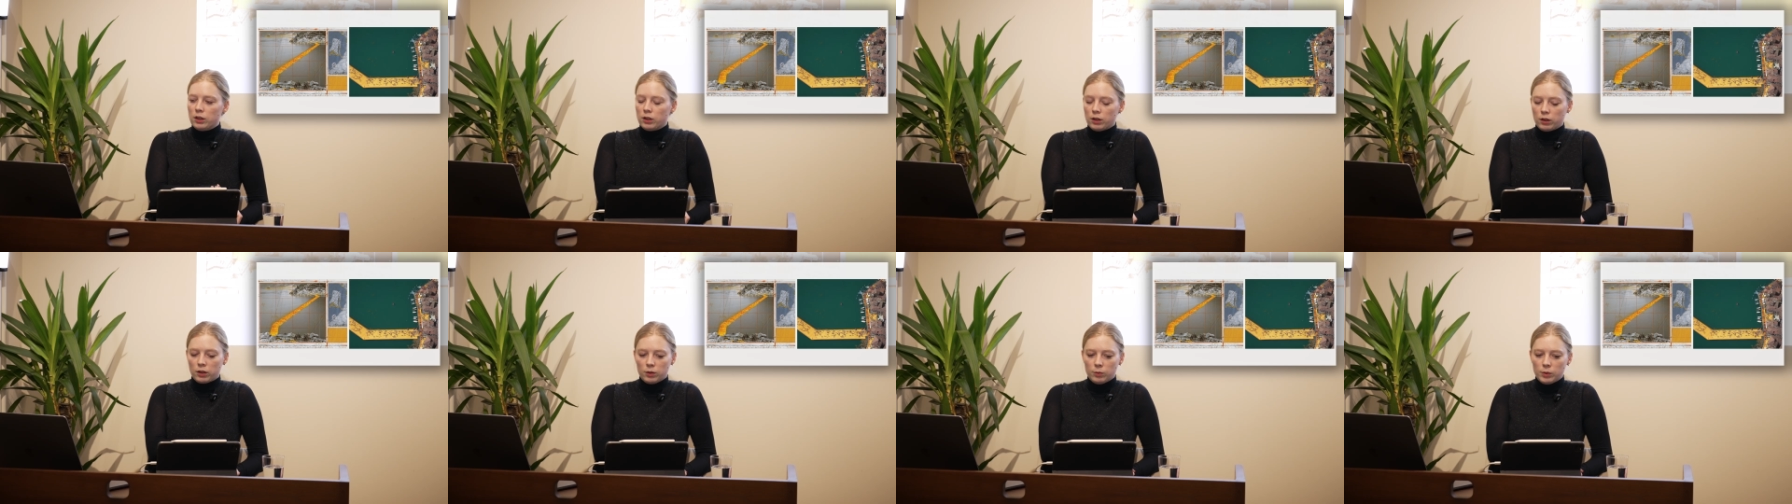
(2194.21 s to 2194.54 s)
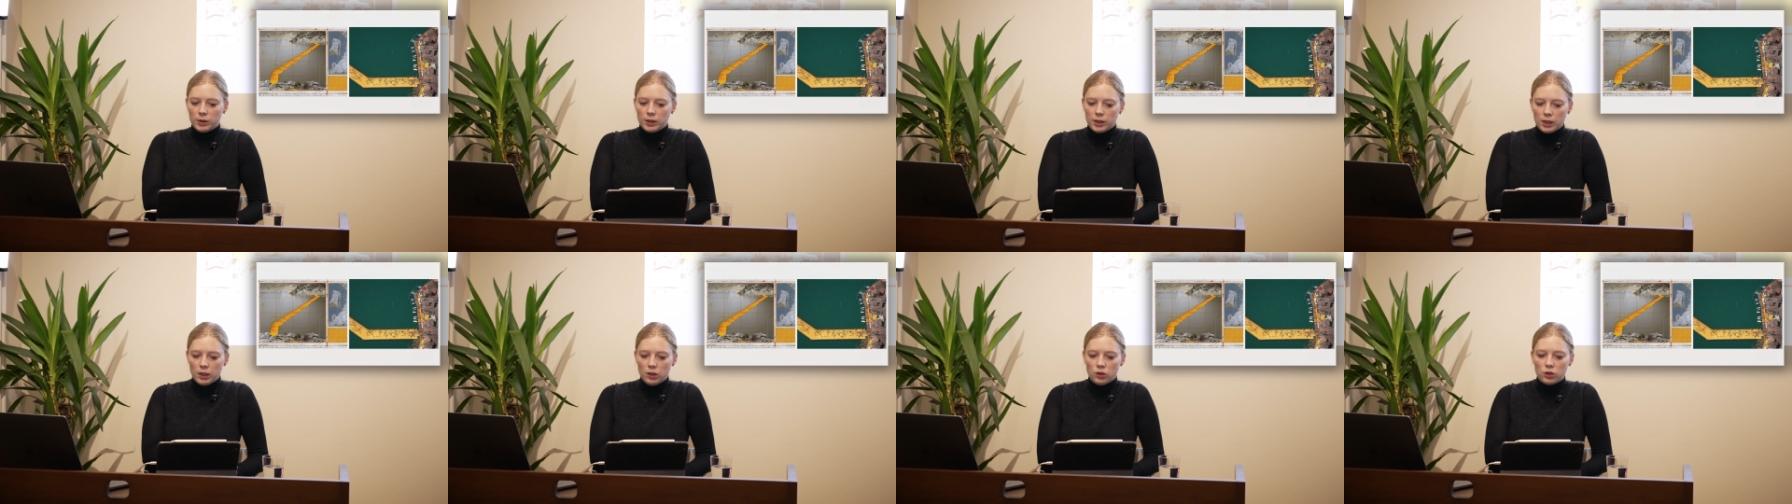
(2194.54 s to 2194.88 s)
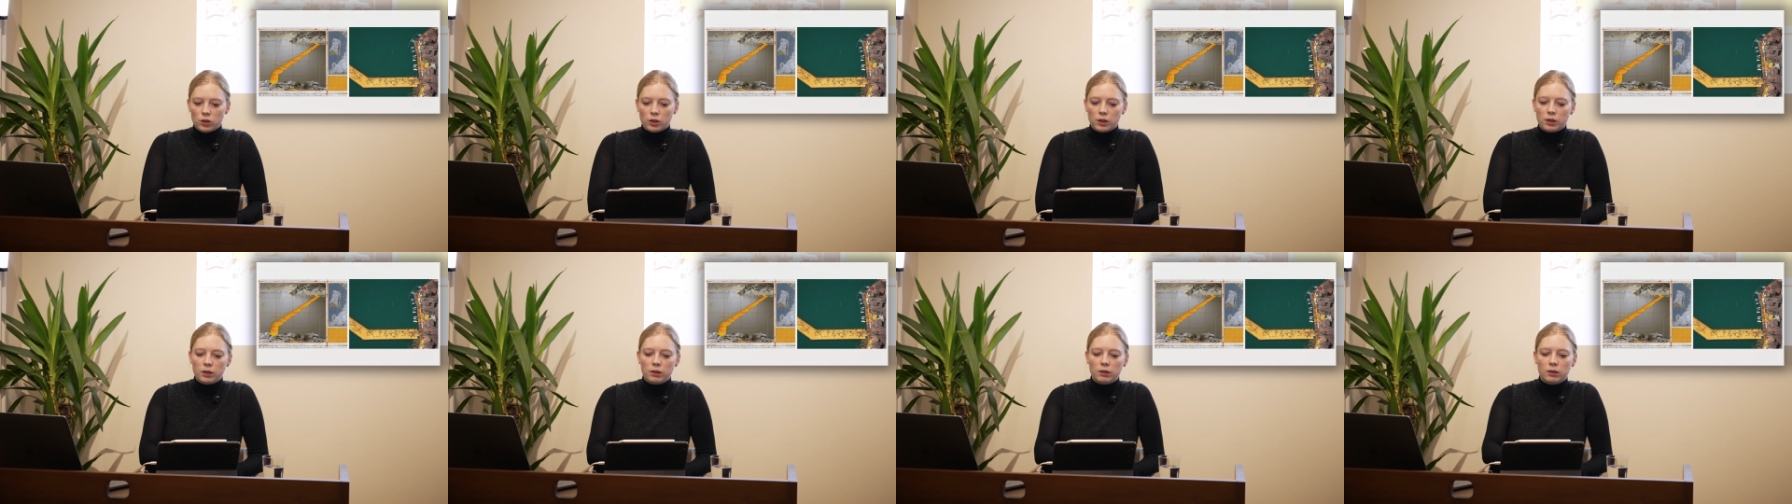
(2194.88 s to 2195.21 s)

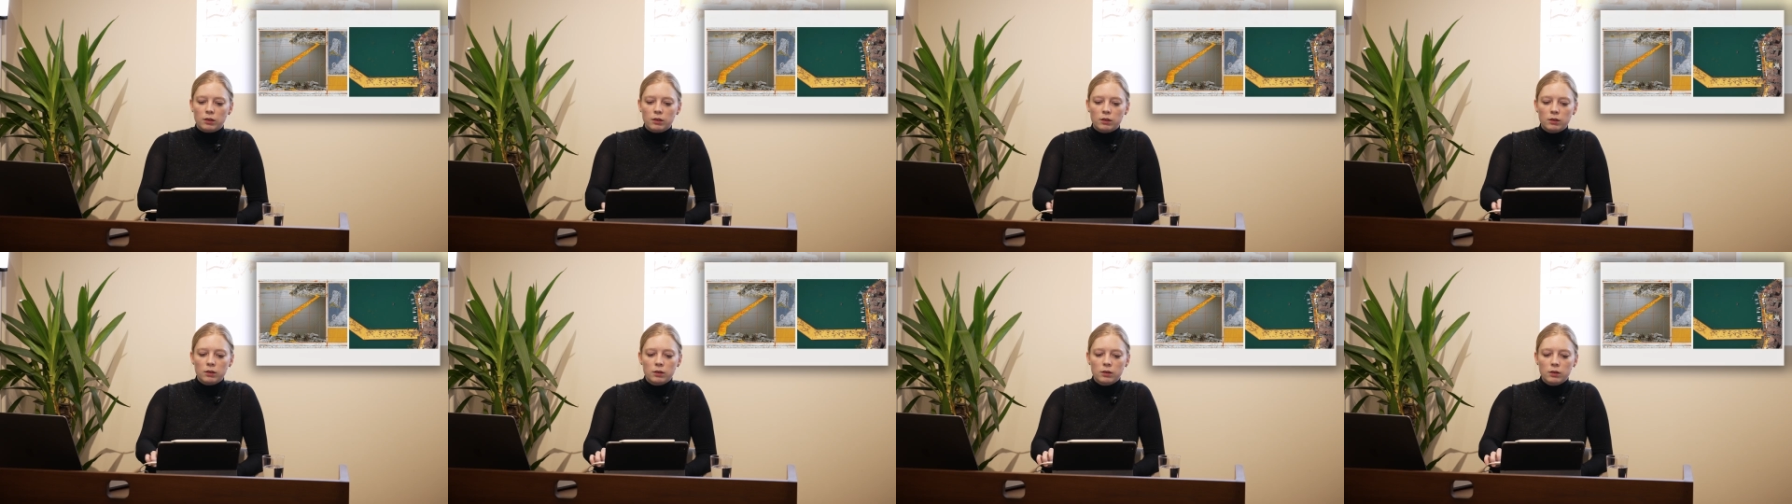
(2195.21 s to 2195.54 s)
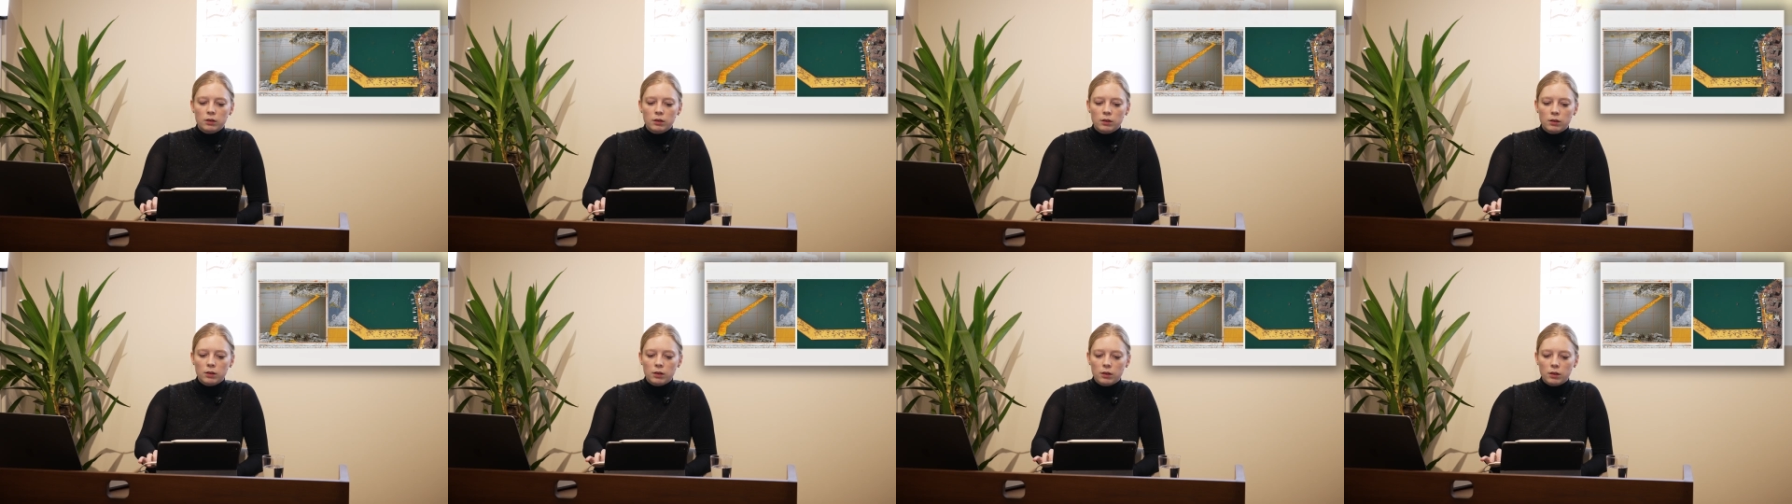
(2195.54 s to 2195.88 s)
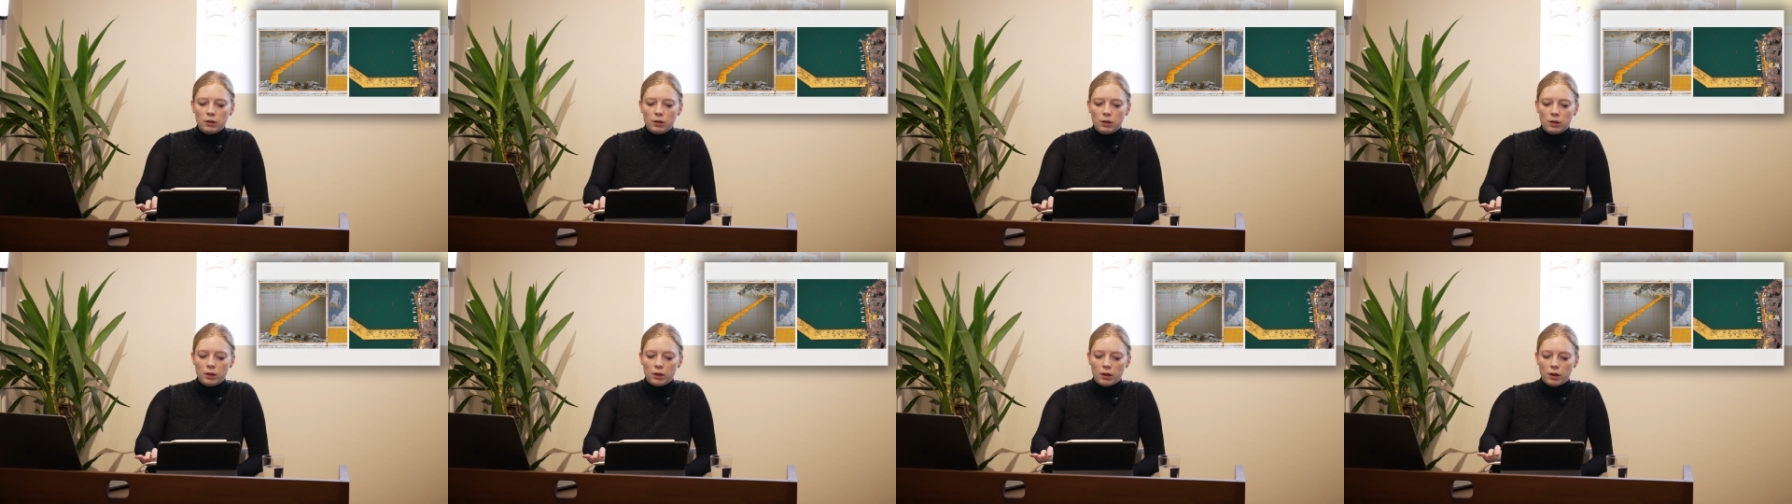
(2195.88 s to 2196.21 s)
documentation
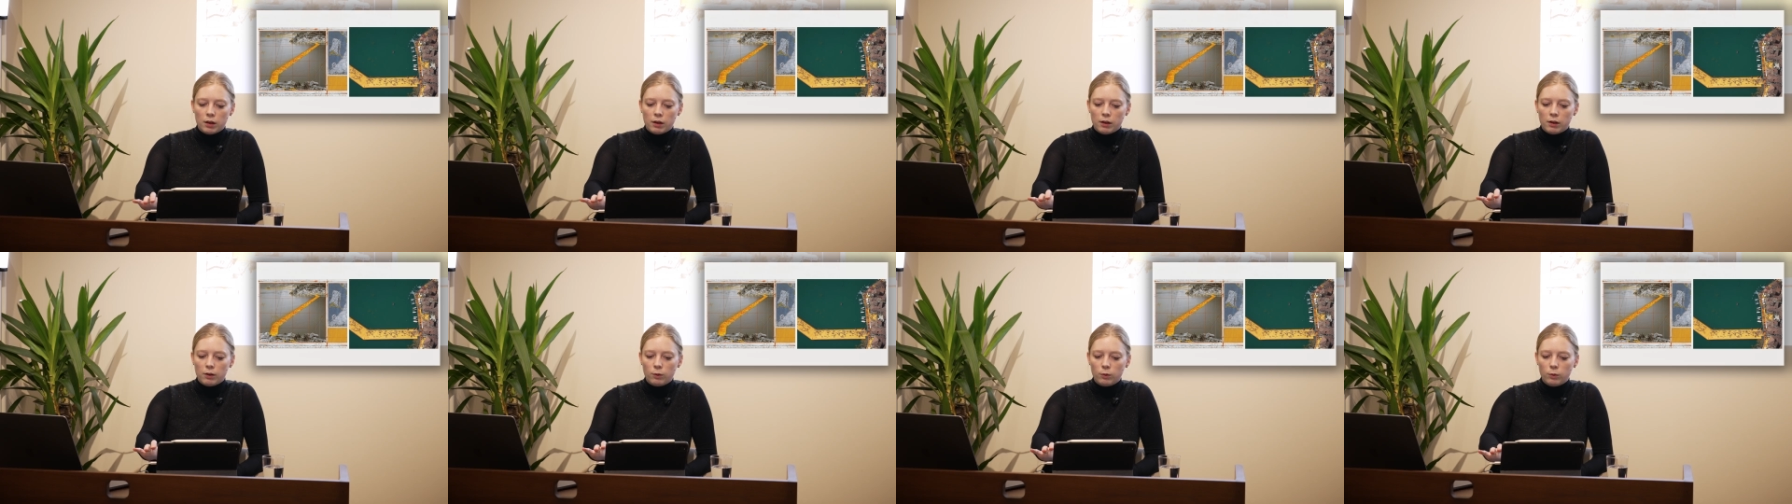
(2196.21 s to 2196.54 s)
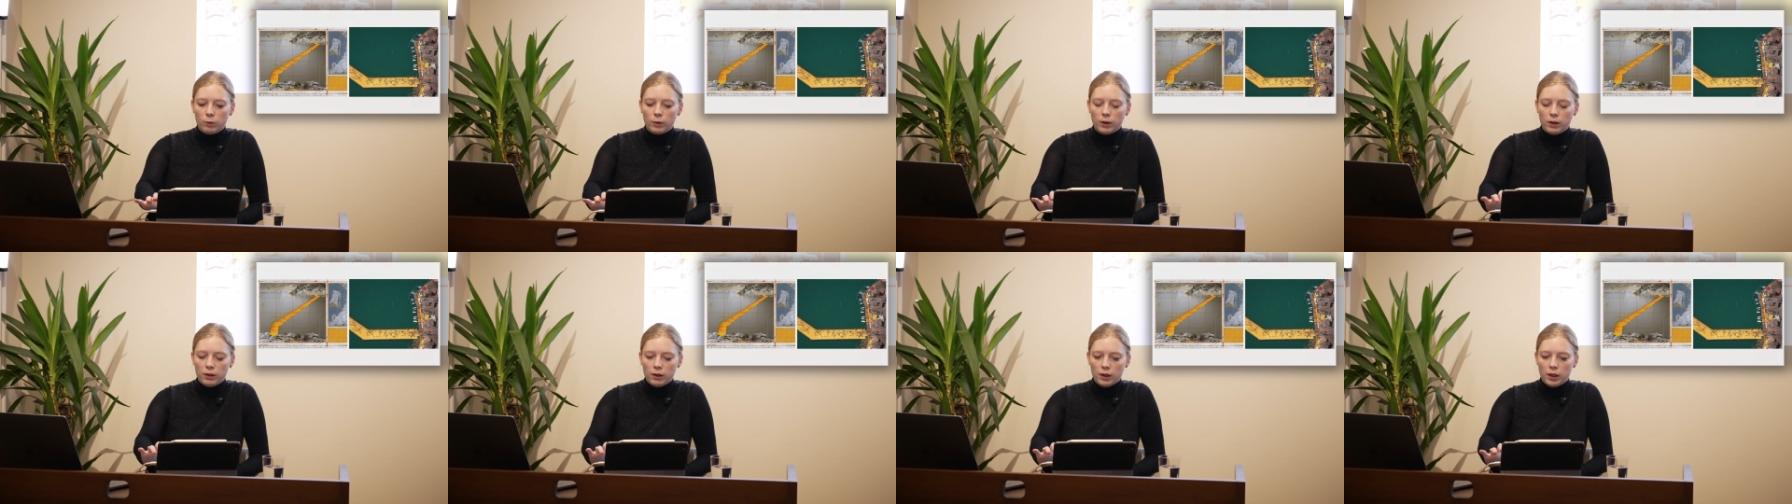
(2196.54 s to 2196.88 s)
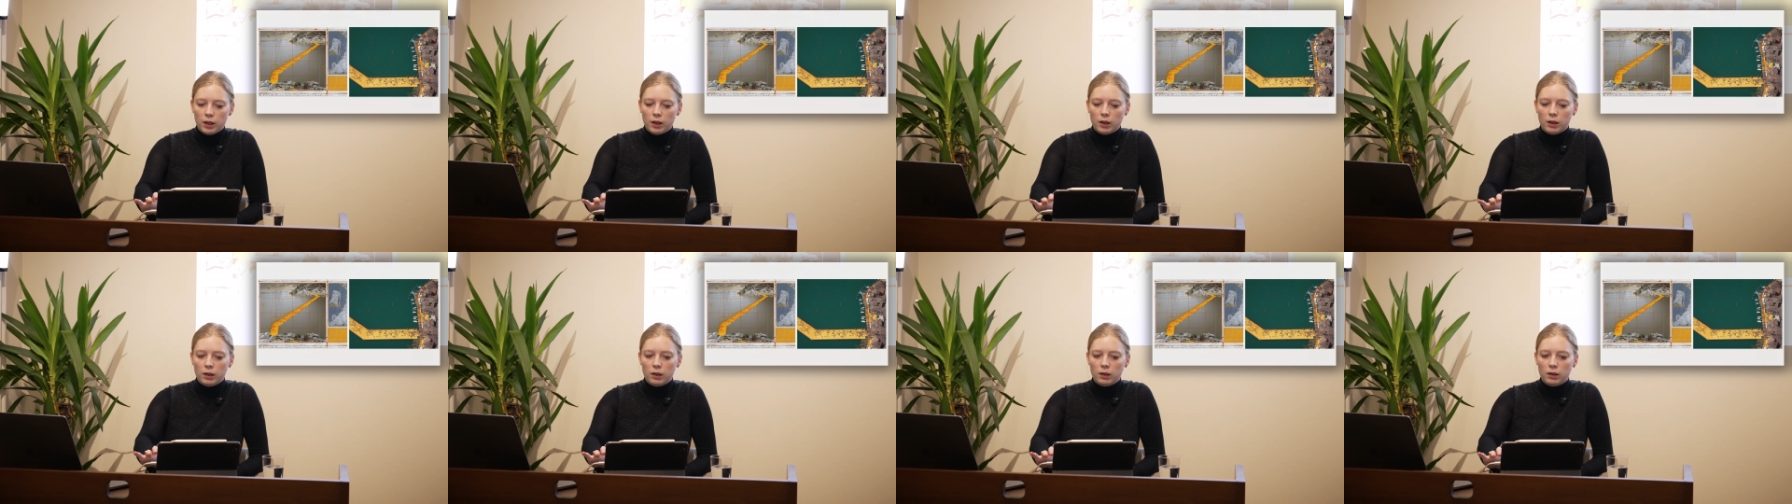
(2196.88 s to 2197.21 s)

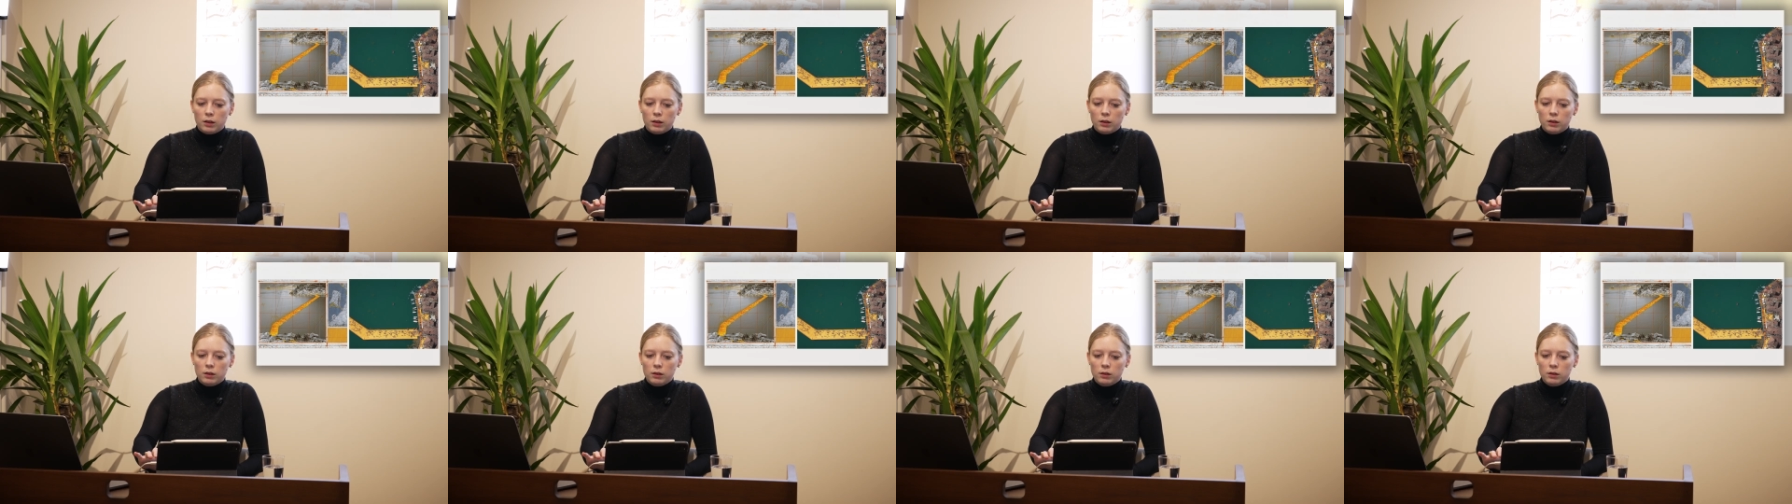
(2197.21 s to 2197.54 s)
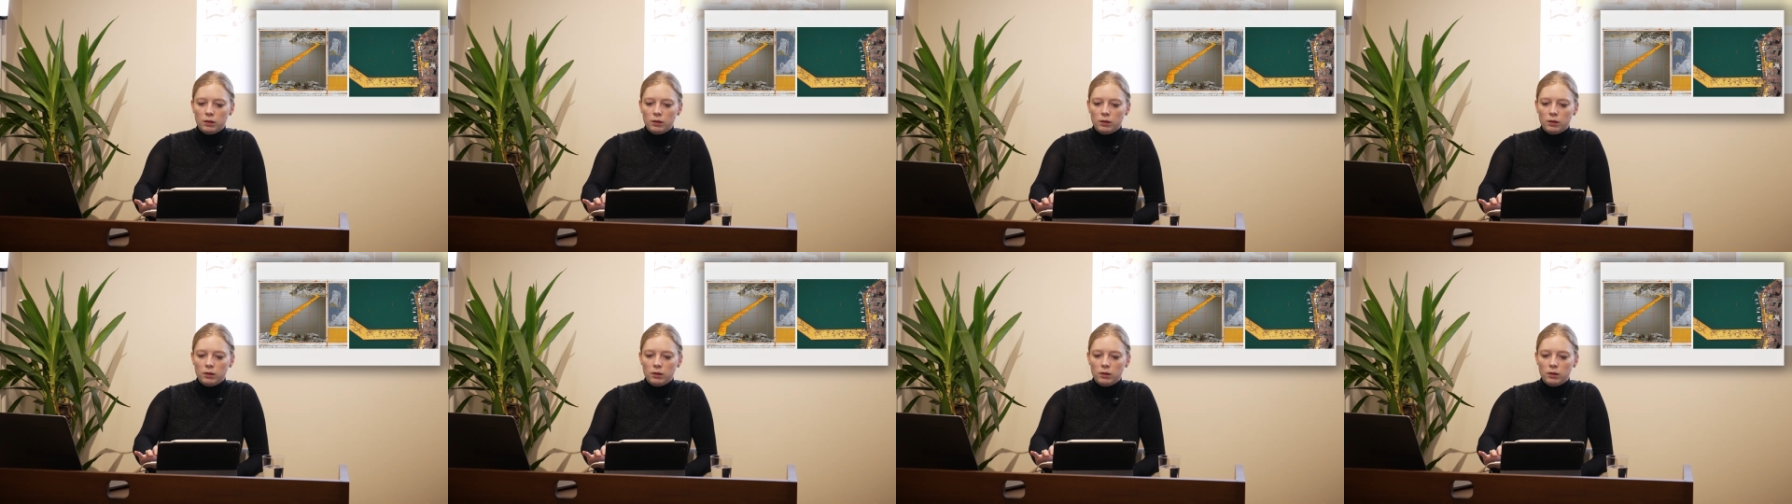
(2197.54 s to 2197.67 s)
within